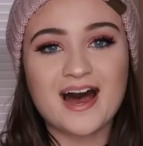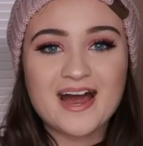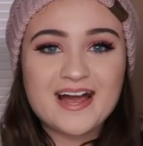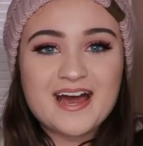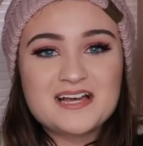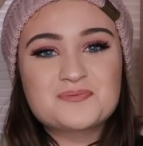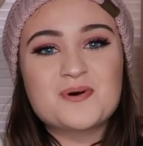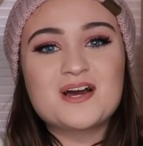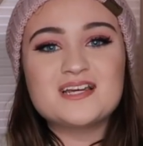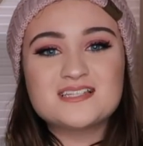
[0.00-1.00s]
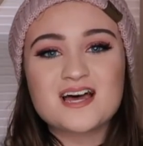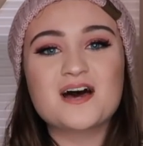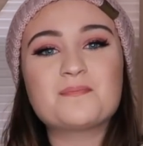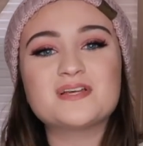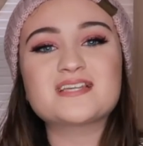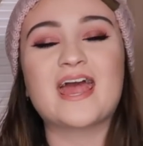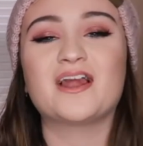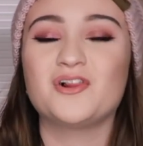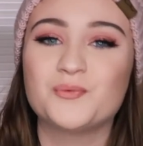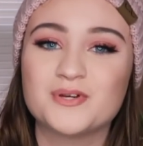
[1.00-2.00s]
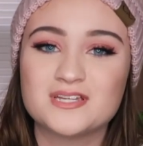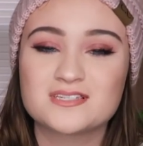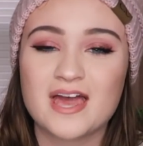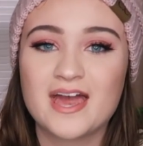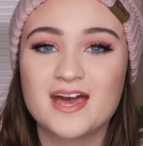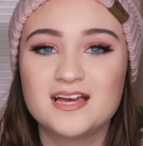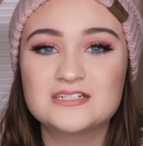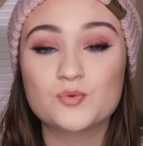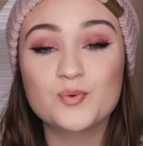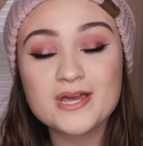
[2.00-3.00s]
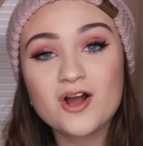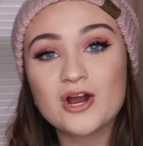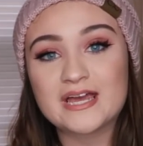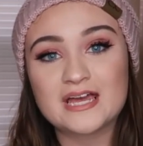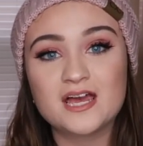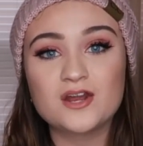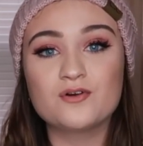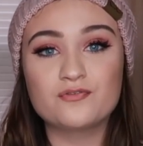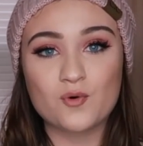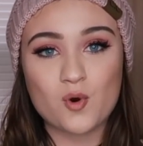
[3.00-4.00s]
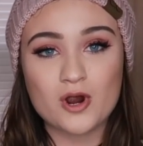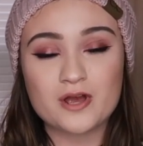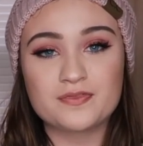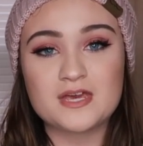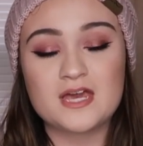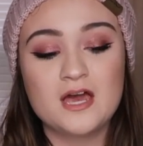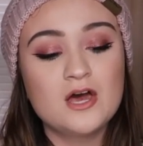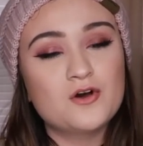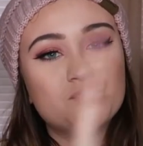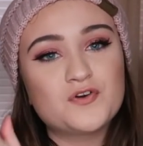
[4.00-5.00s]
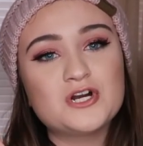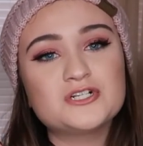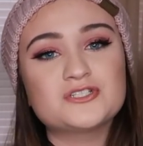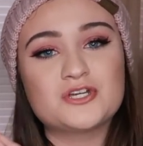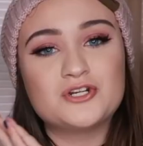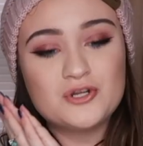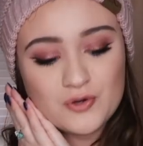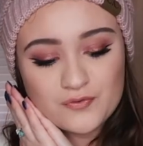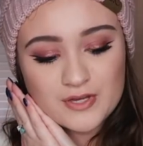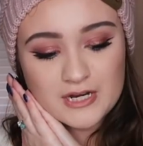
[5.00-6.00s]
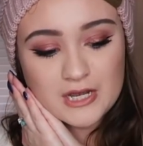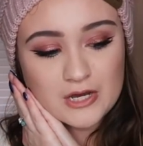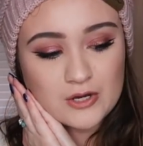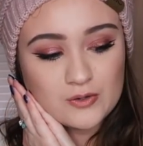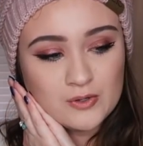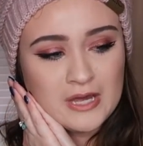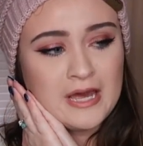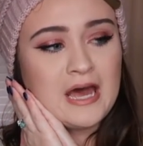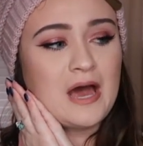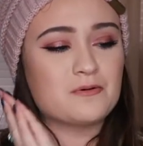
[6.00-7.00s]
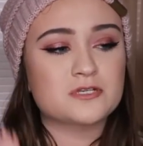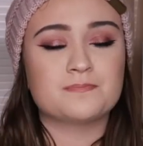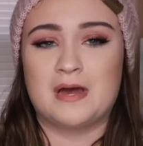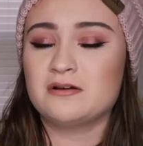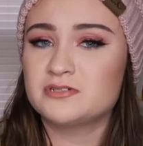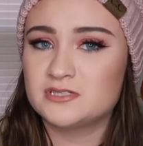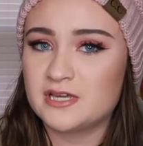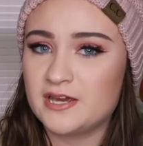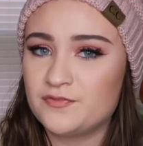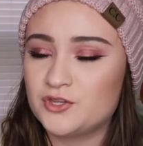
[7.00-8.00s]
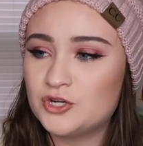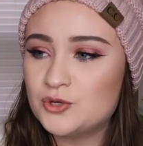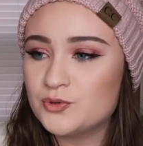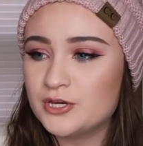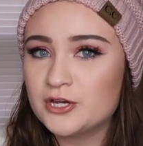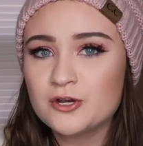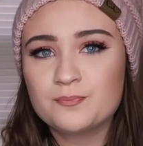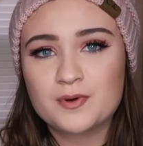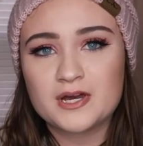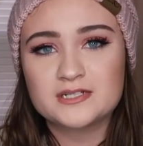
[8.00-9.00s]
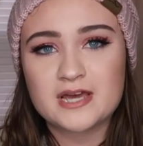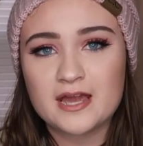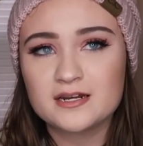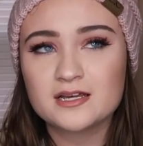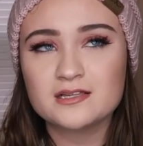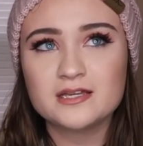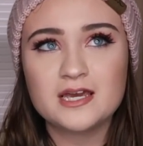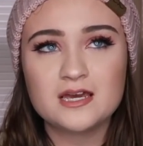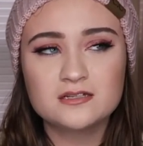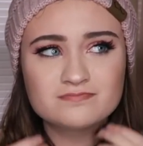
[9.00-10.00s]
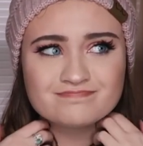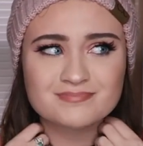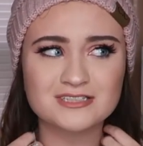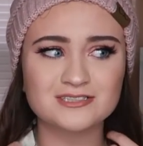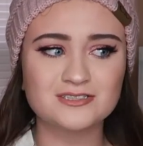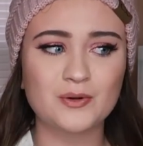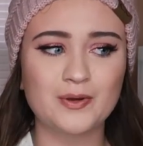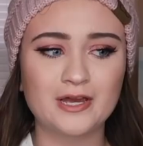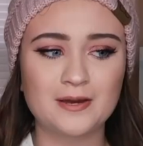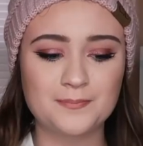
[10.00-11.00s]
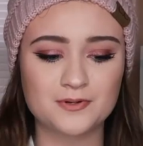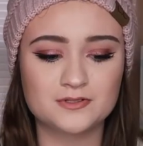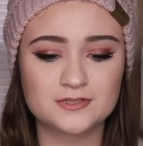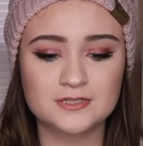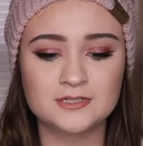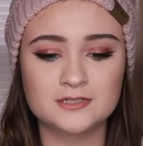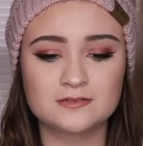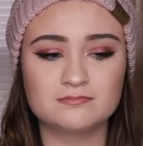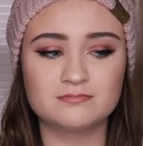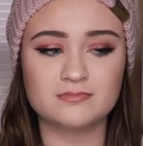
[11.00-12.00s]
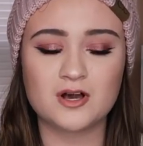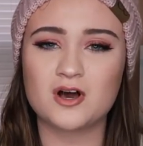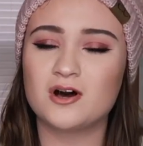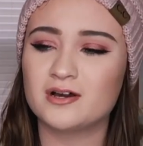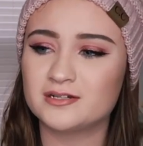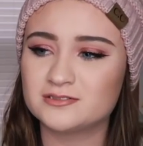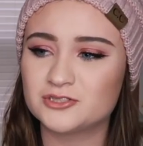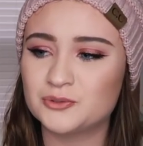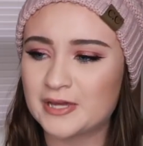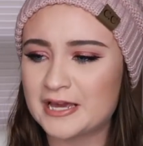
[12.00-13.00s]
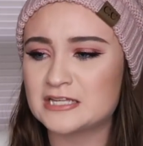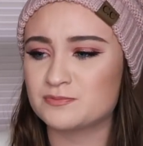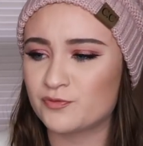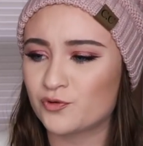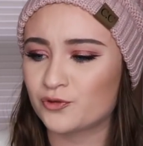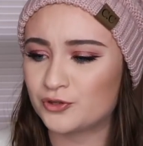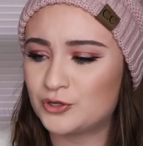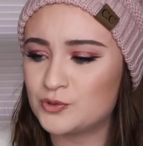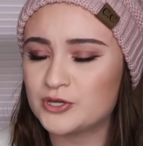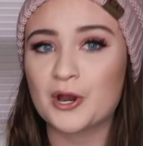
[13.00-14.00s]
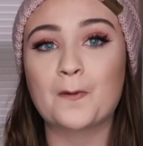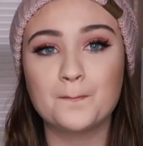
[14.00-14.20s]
Hi guys, what is up? It's ItsAnnaLouise and we are in for the first new video. I was about to say of the new year, but technically this is going up on 2 days before the new year.